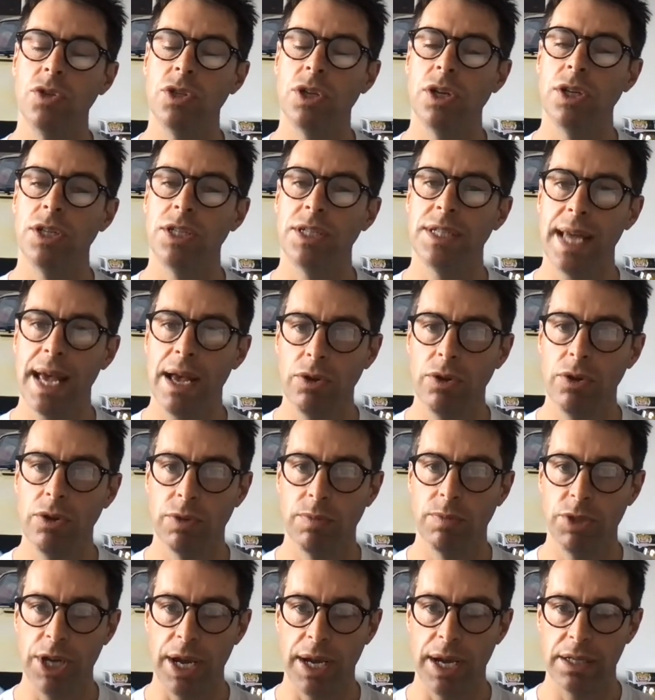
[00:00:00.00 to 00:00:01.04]
a sales
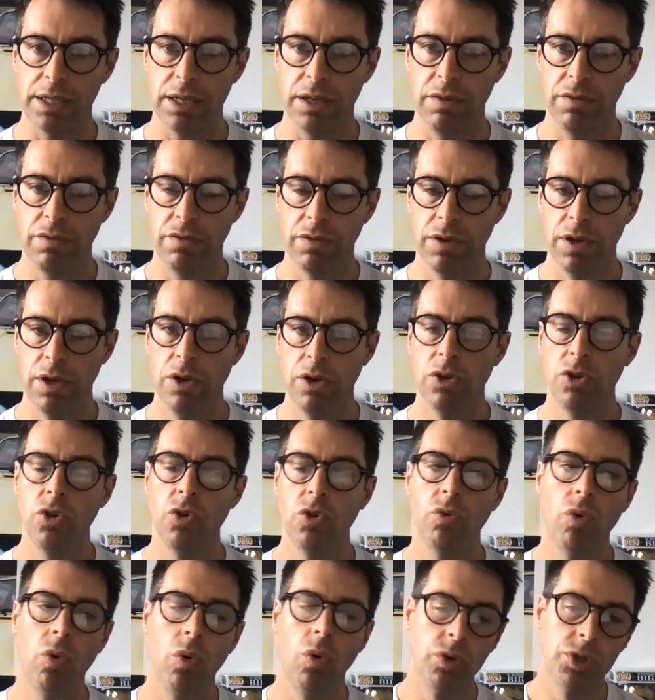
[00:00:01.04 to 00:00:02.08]
objective,
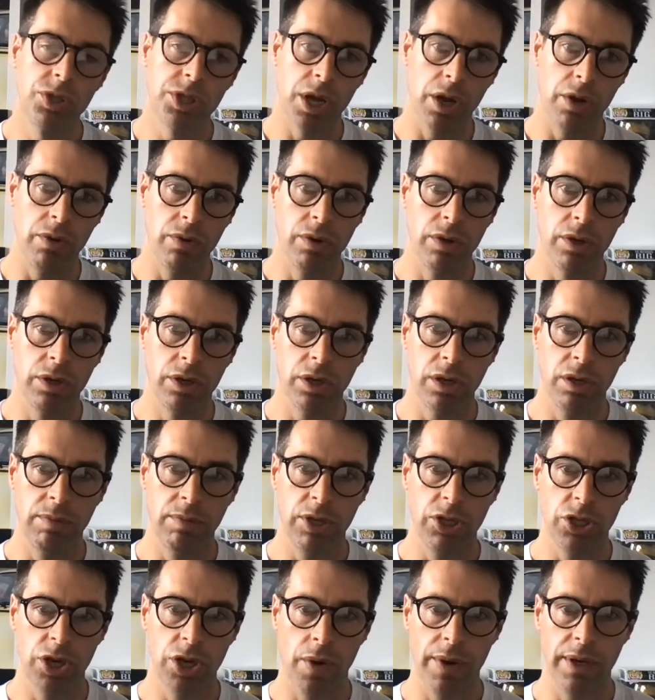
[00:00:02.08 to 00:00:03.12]
you're also going to be
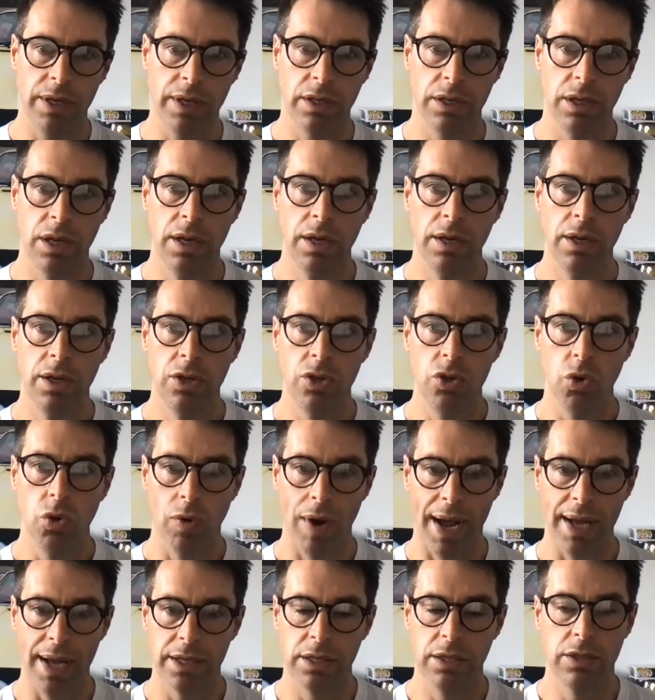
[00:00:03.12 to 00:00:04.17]
showing your
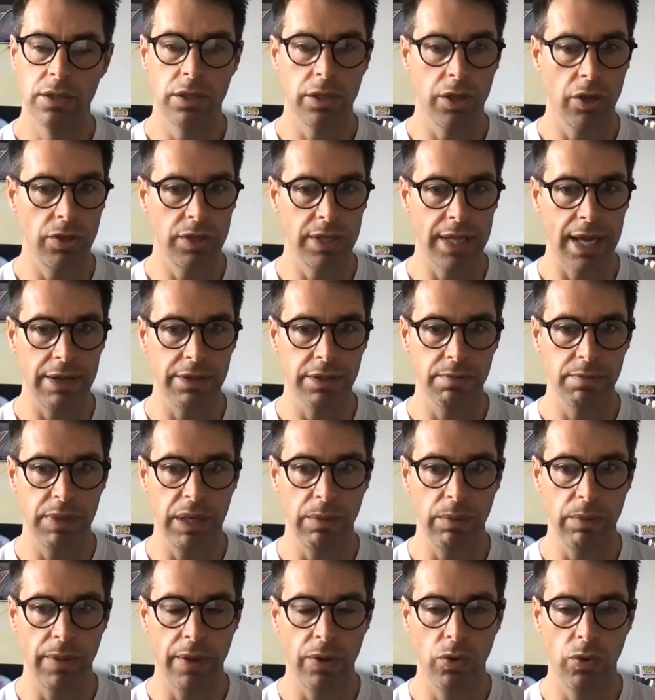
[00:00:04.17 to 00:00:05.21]
ad to those 1,000
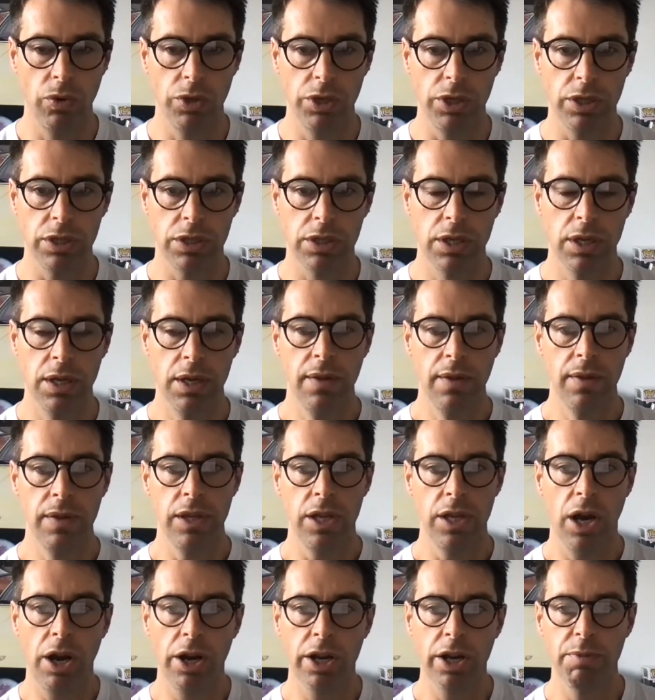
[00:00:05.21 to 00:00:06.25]
people in that audience. The
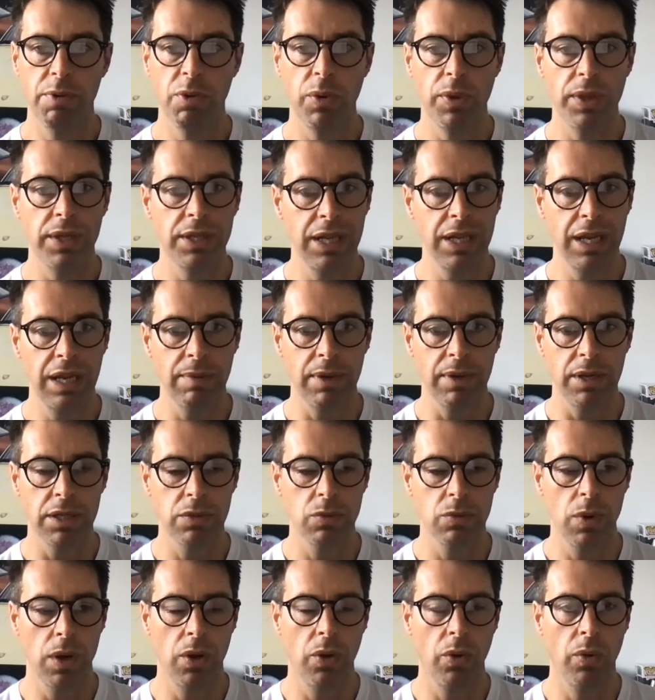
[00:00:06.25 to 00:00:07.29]
argument with the team is,
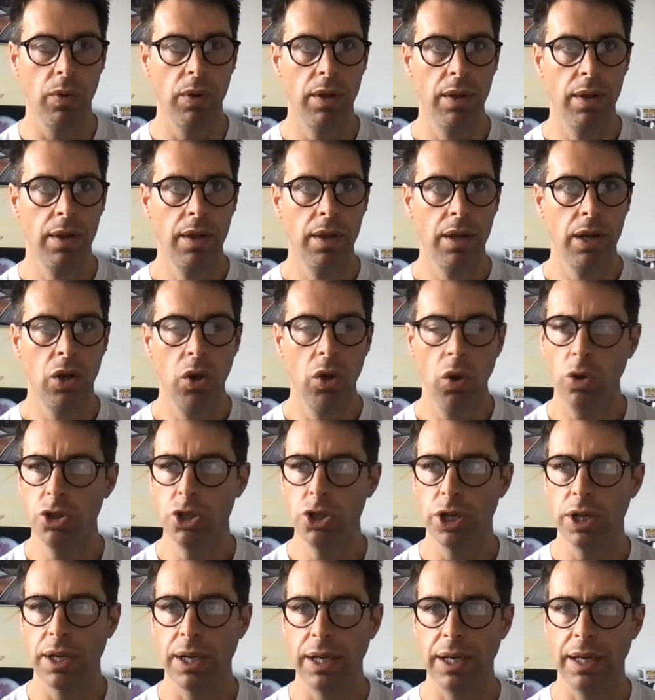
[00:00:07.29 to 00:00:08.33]
well,
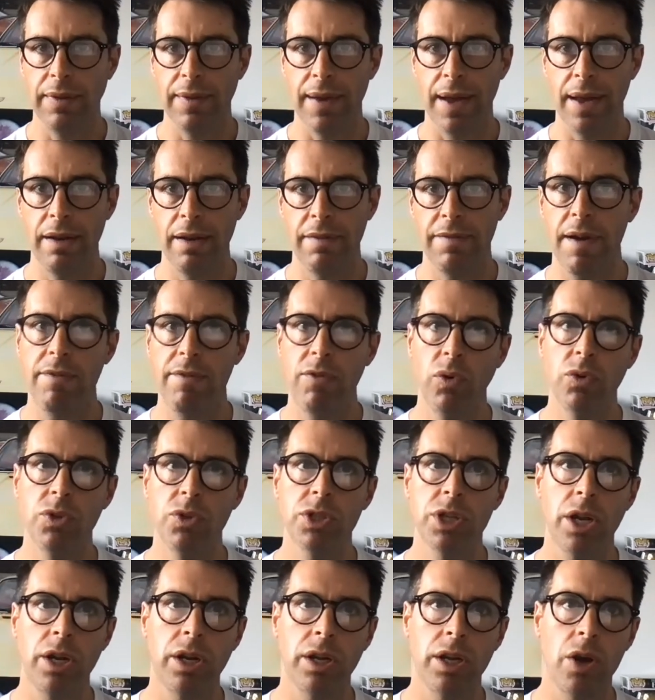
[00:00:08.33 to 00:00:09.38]
logically then, if everyone's
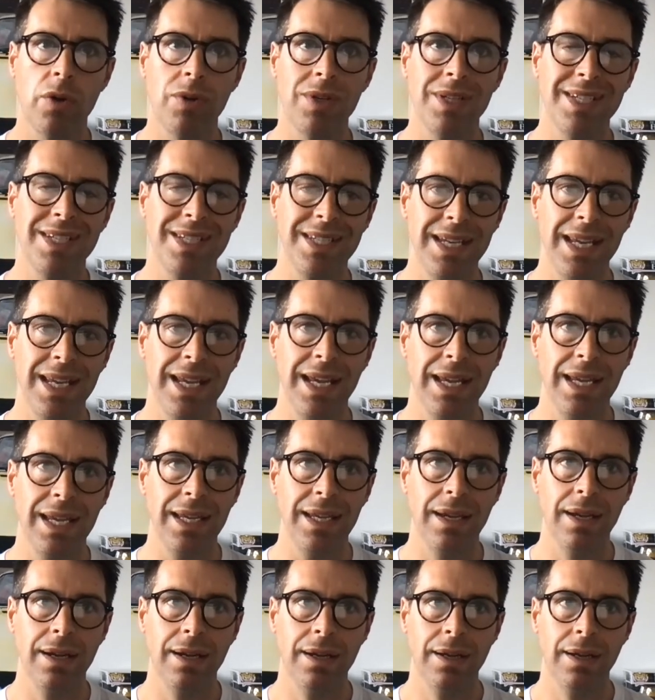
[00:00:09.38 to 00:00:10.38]
going to go and see